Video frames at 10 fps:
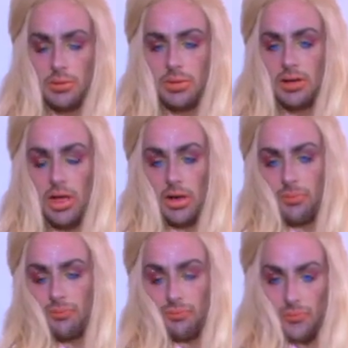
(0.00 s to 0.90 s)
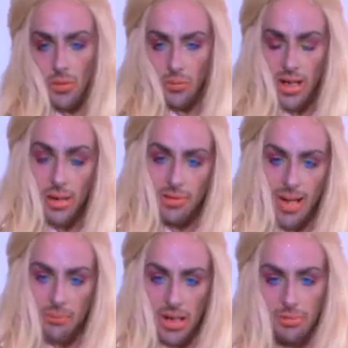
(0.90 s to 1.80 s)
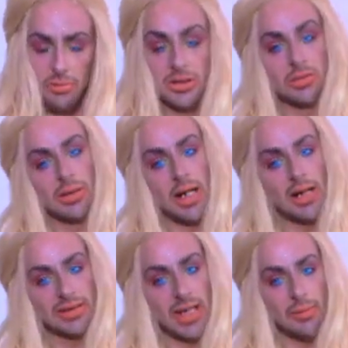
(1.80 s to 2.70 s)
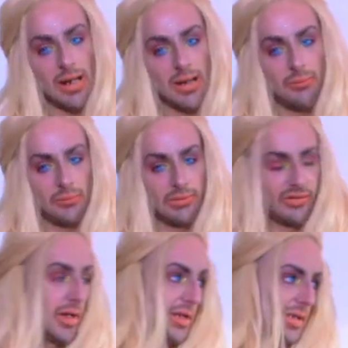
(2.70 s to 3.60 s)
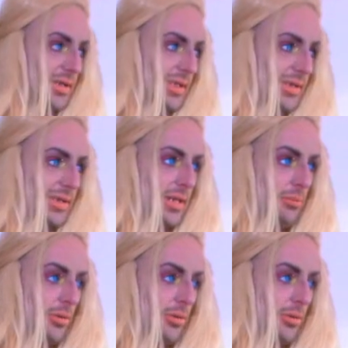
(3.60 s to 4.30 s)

So, we are without pup, which we're kind of sad about. We've got our desexing date